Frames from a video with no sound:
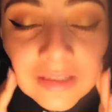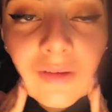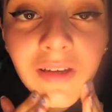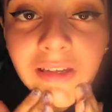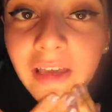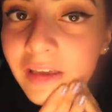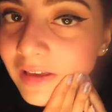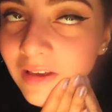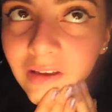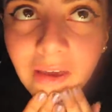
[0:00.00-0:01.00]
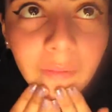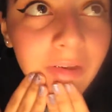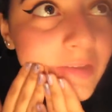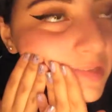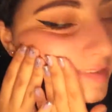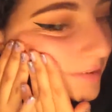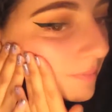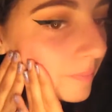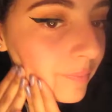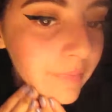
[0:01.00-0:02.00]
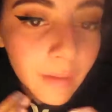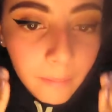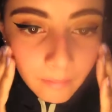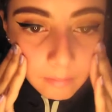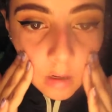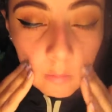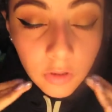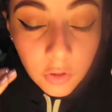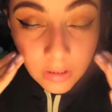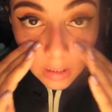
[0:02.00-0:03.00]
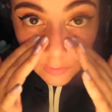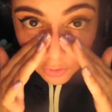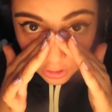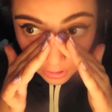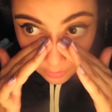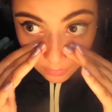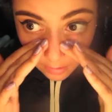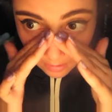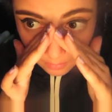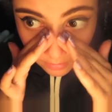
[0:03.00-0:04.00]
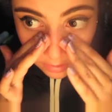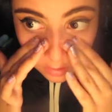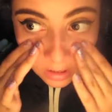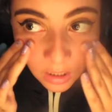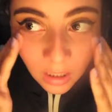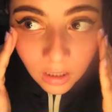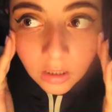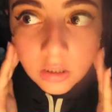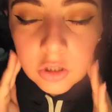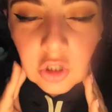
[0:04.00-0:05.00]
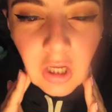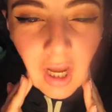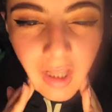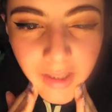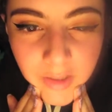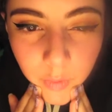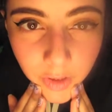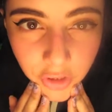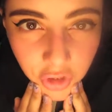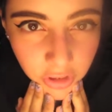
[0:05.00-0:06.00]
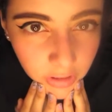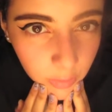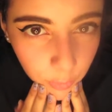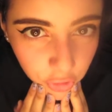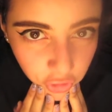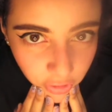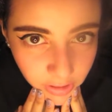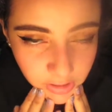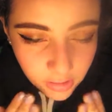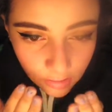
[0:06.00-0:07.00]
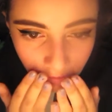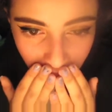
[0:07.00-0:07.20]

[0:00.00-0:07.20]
smells like, okay, when I was little, my mom would use a lot of Chanel makeup, and she had this one Chanel moisturizer,